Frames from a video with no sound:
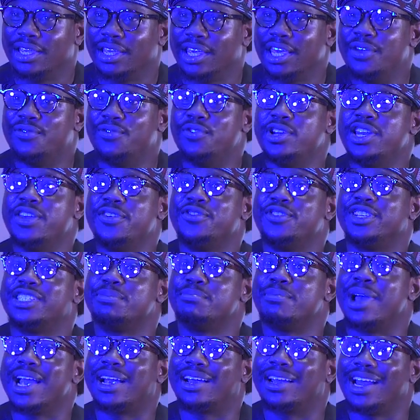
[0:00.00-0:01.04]
even if it's
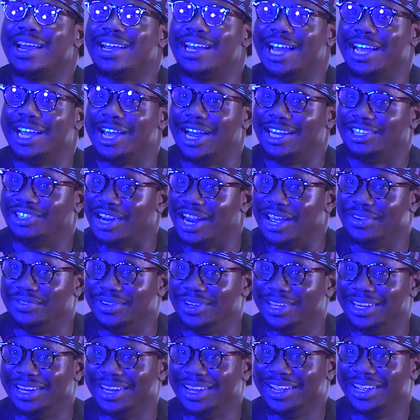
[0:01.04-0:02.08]
Micra that you are
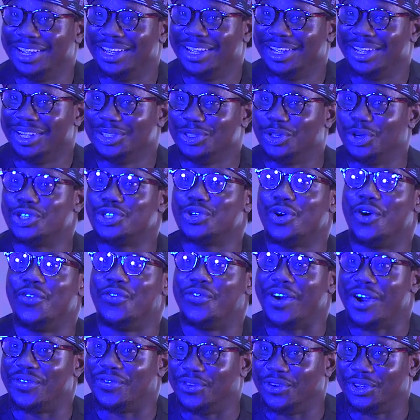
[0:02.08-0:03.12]
driving, just
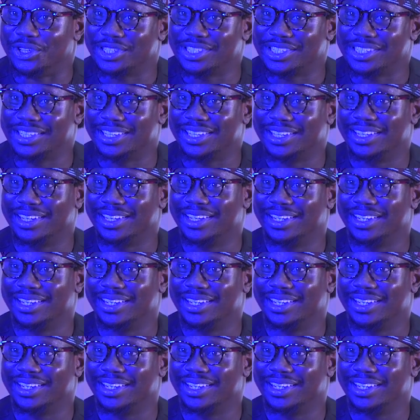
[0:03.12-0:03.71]
offer first.